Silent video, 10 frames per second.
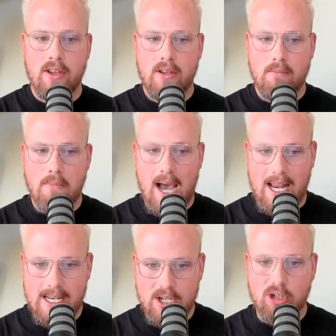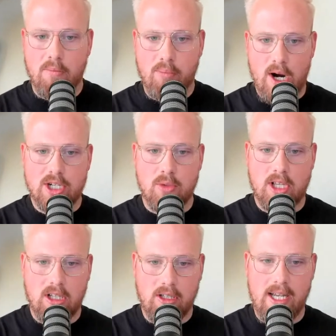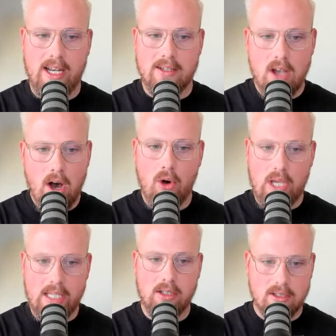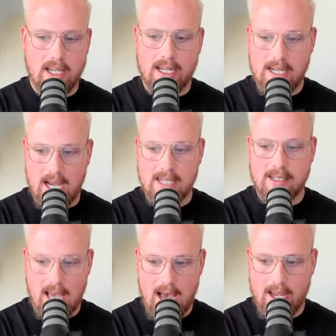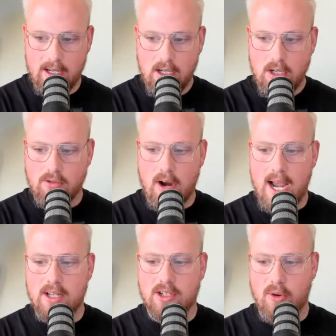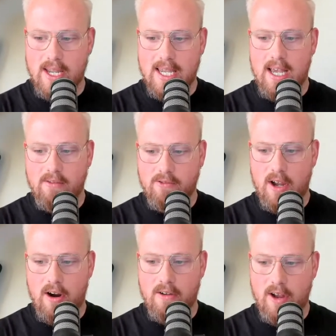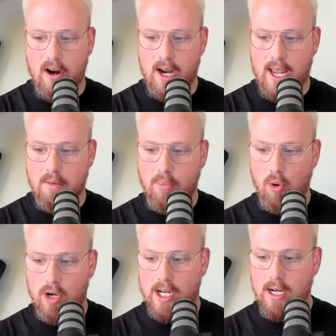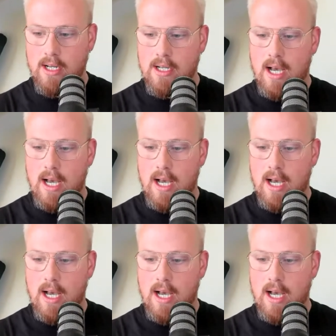my initial impression with Clint is, oh, he looks like a nice guy, right? So again, very, very important.